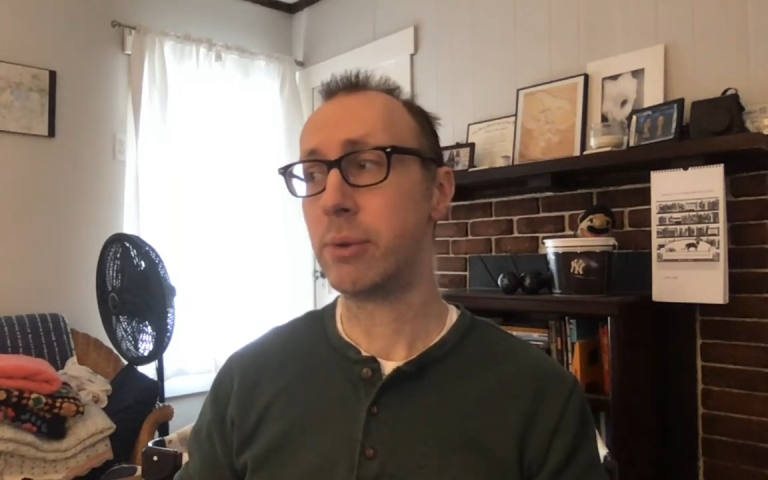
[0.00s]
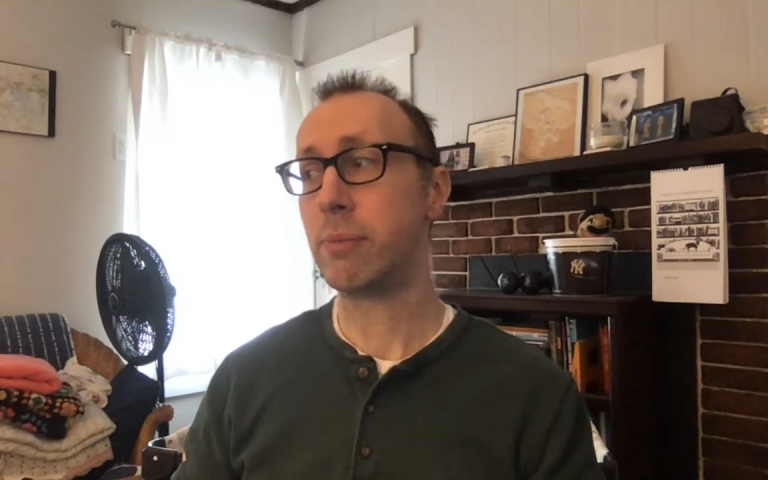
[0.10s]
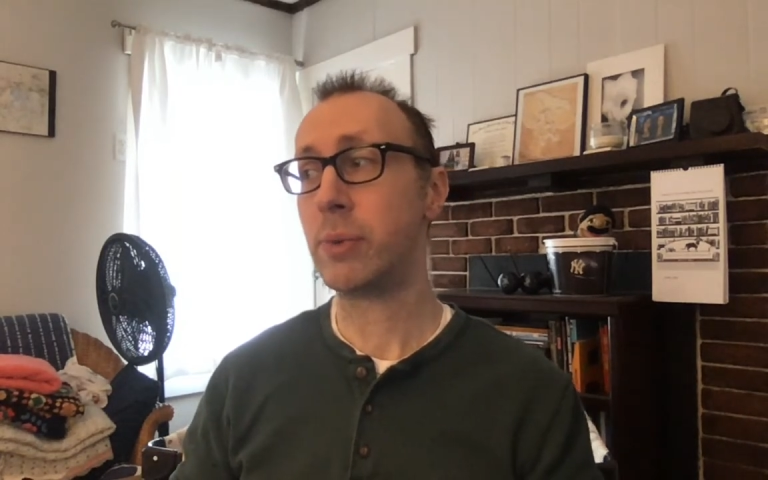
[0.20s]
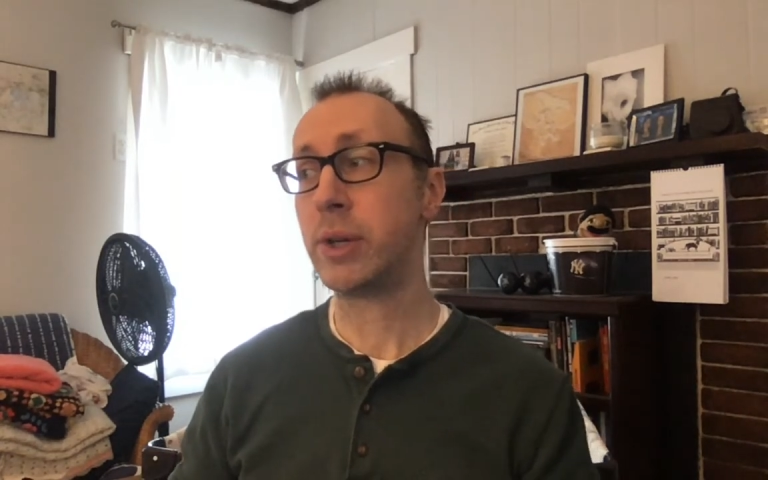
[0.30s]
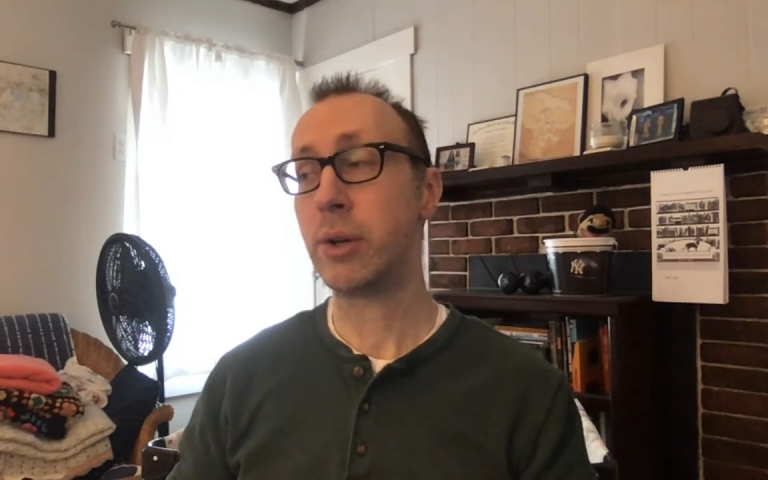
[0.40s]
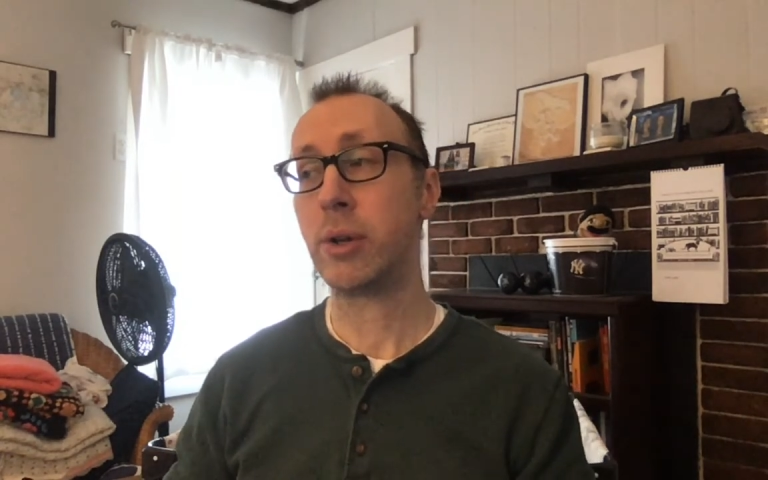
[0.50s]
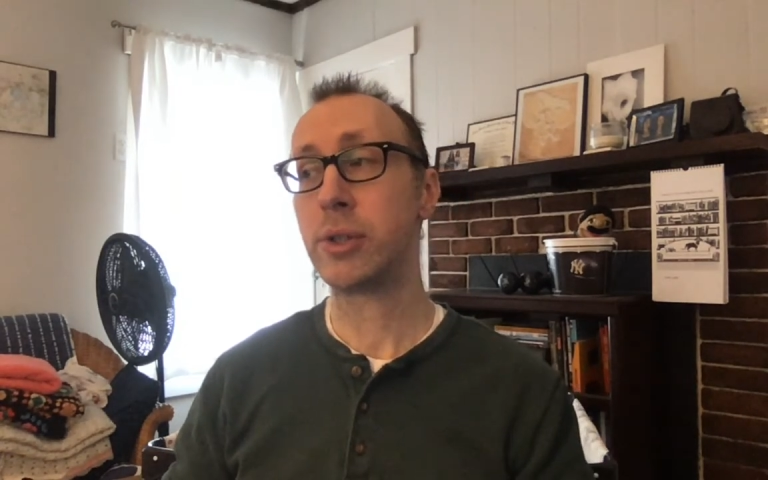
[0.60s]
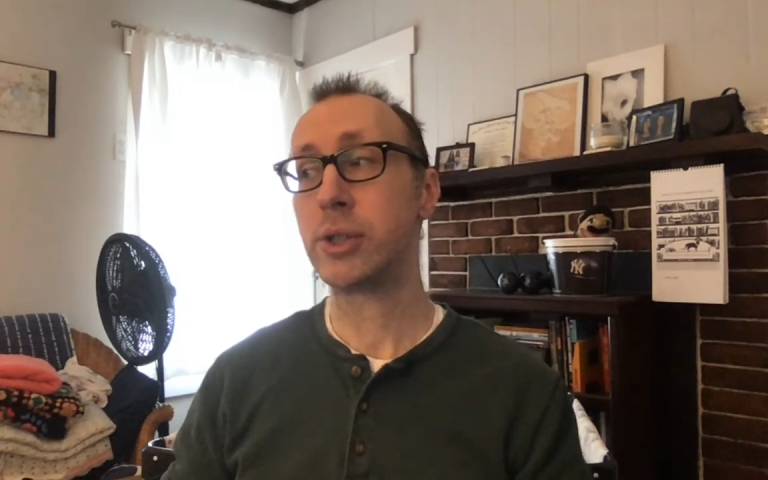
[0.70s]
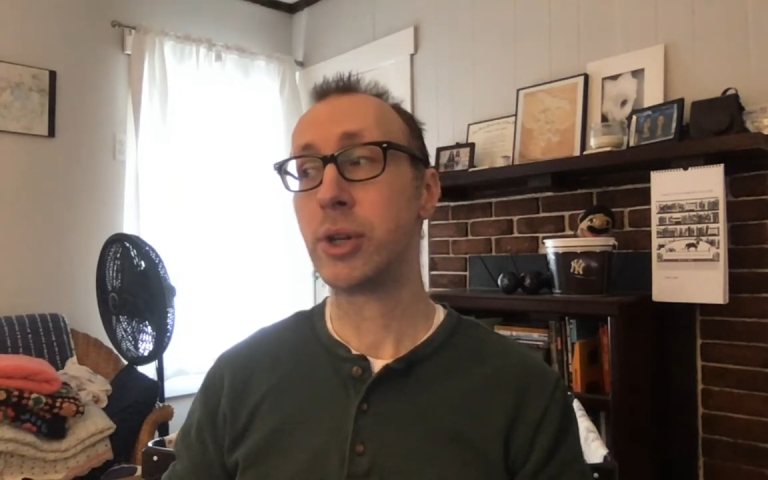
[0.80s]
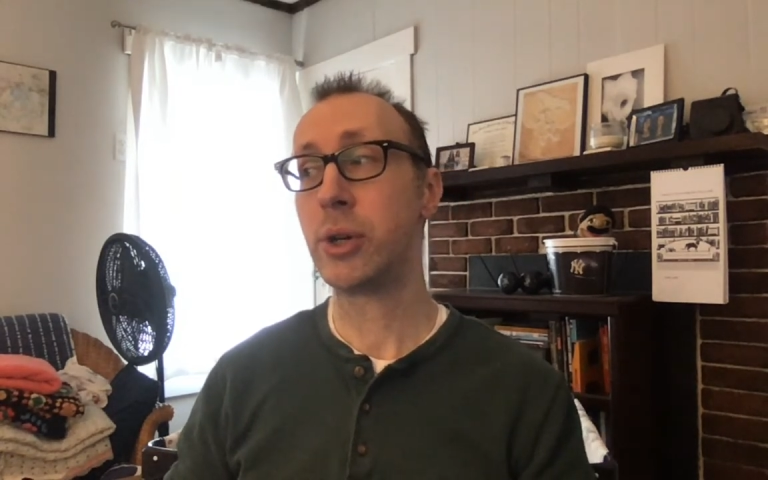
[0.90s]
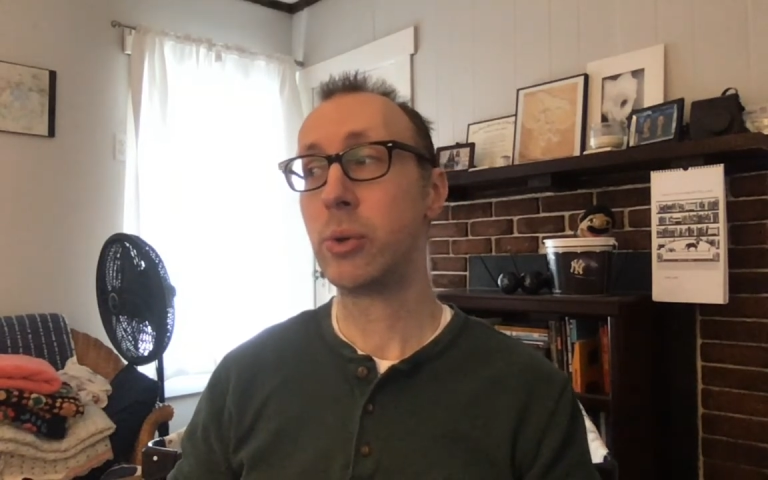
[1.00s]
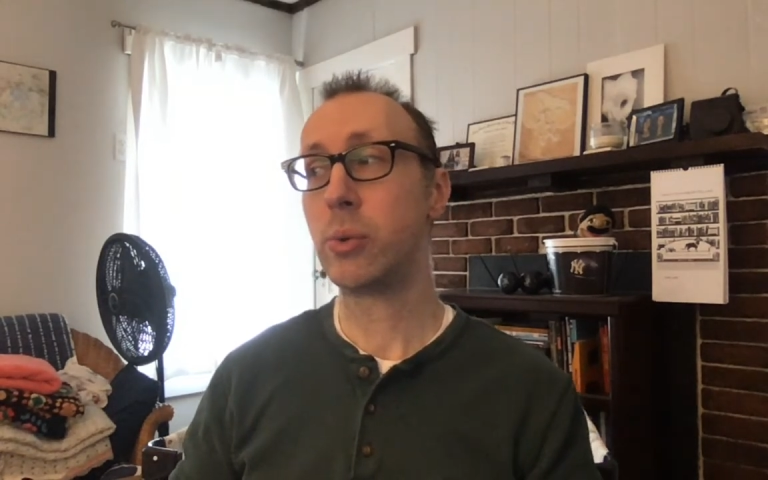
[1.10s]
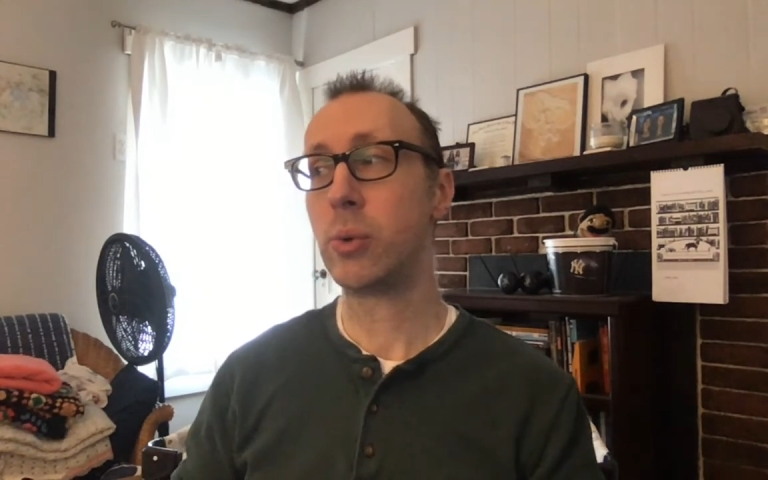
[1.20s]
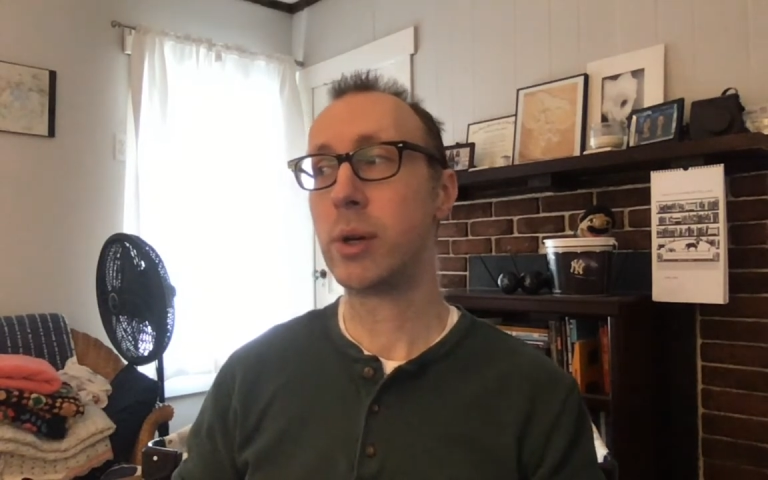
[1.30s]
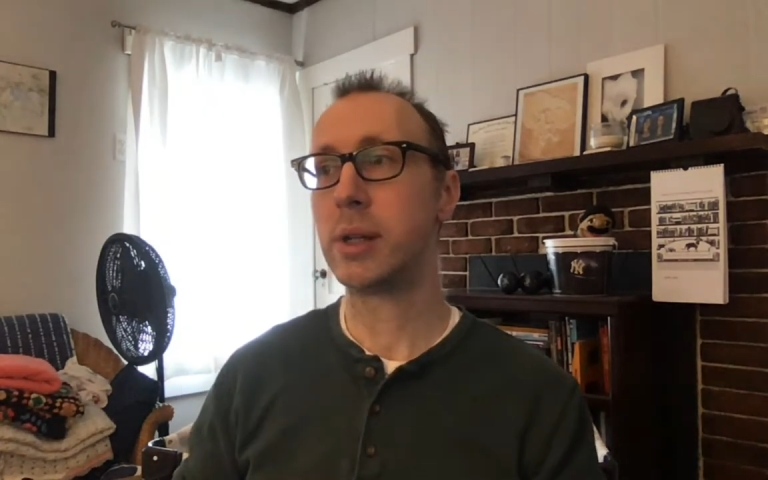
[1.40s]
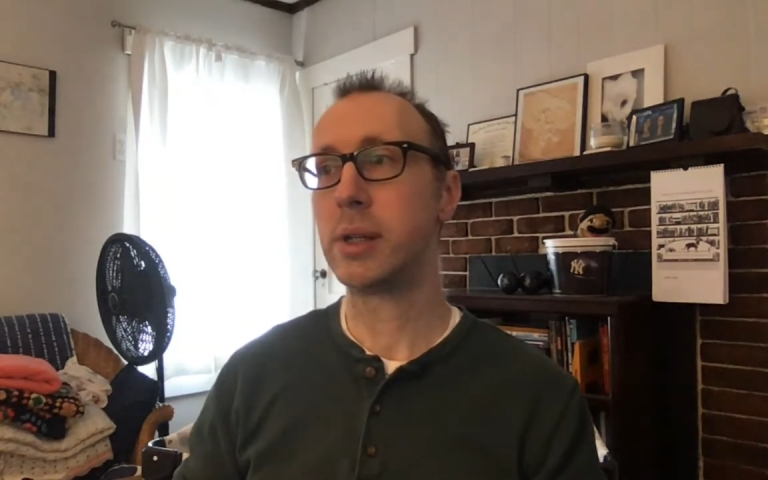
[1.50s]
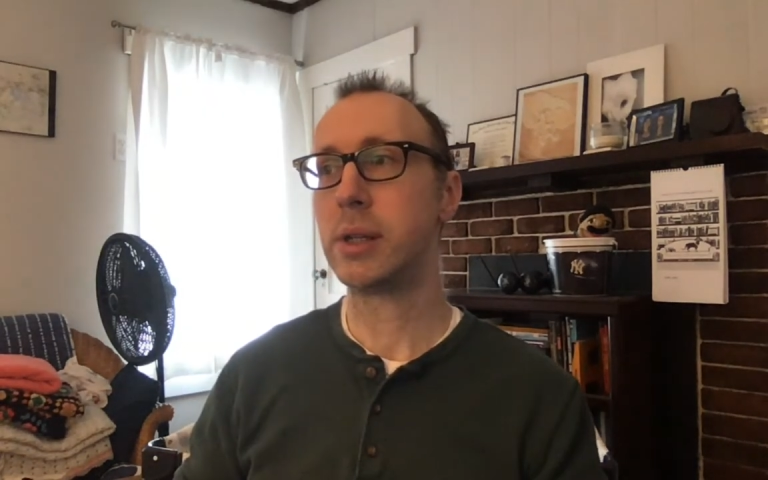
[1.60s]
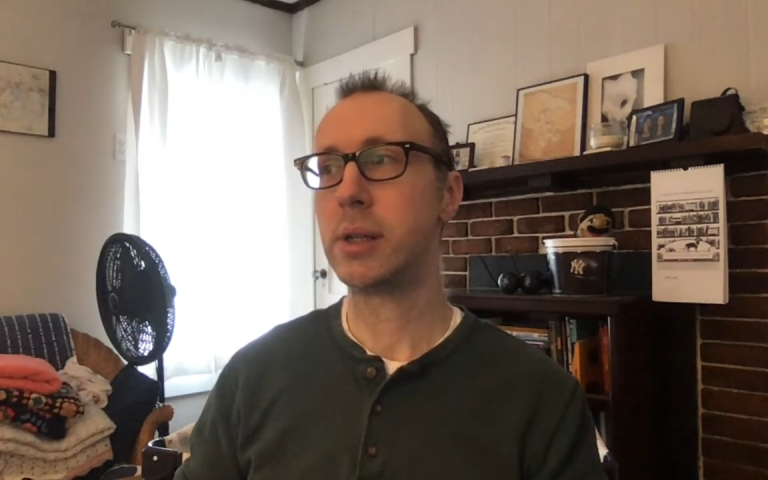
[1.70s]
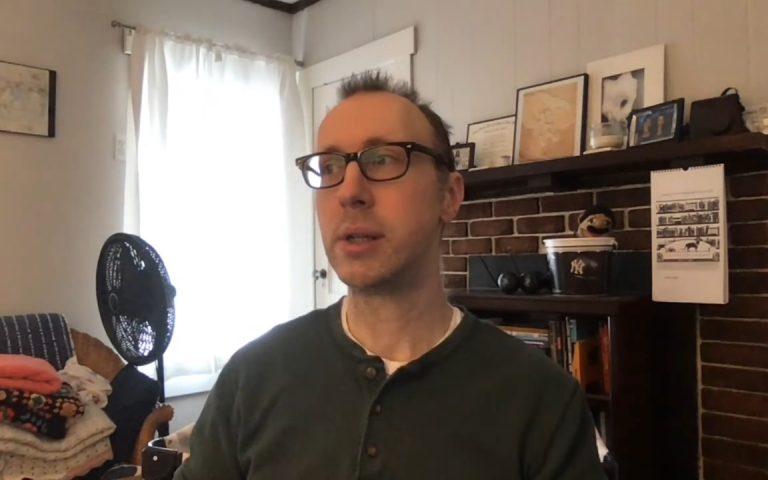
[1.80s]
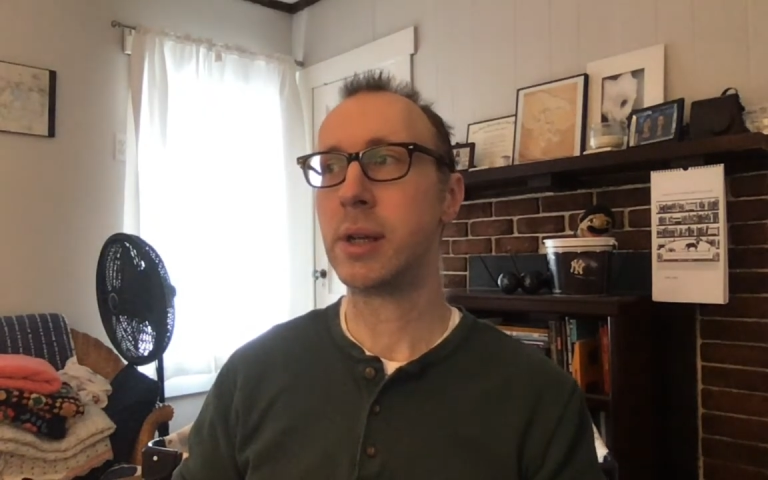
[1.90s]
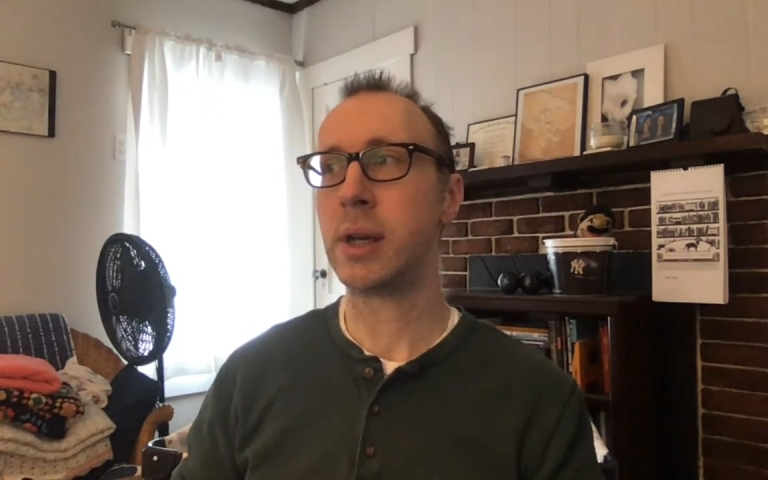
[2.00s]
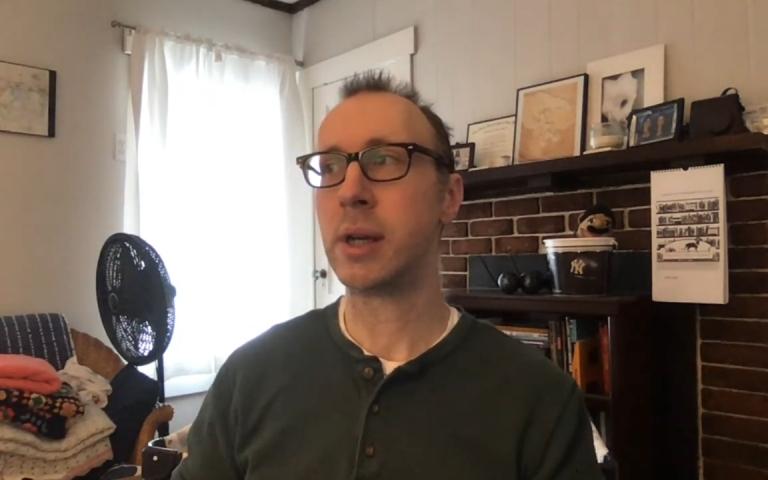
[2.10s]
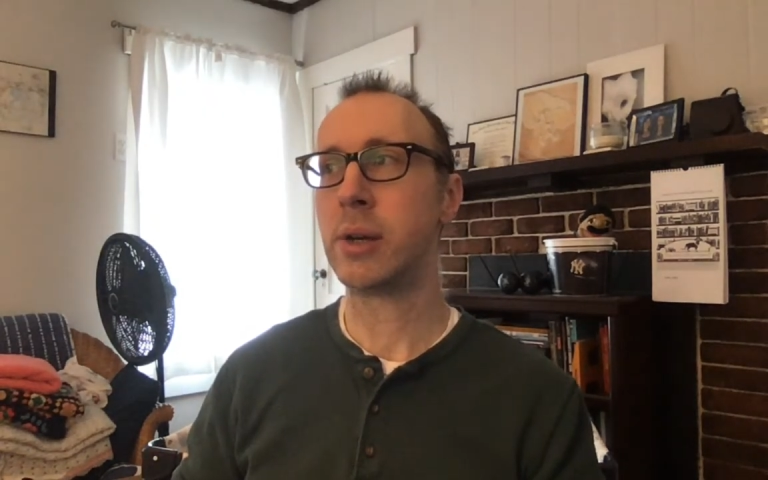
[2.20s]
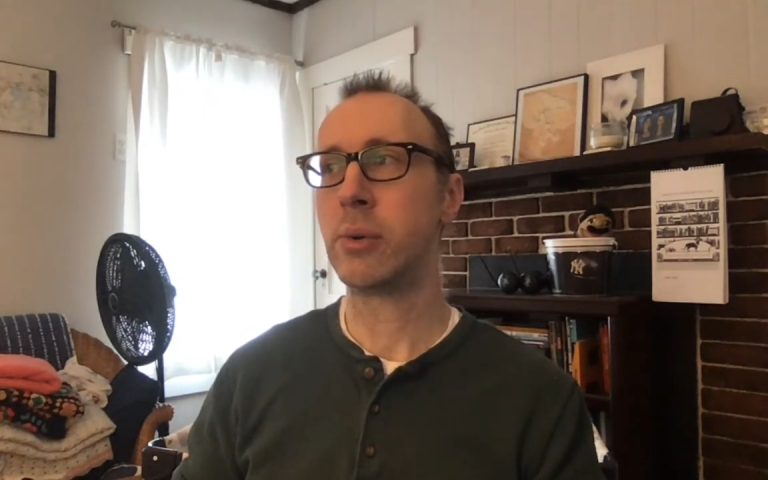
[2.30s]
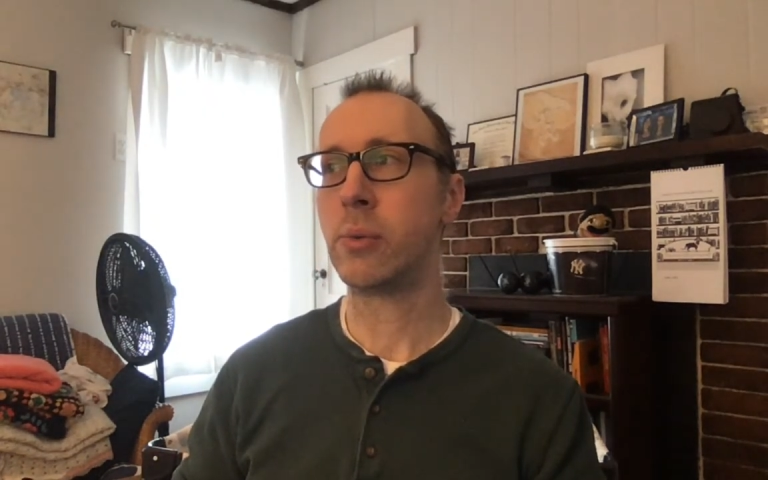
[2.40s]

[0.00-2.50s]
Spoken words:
We can also uh,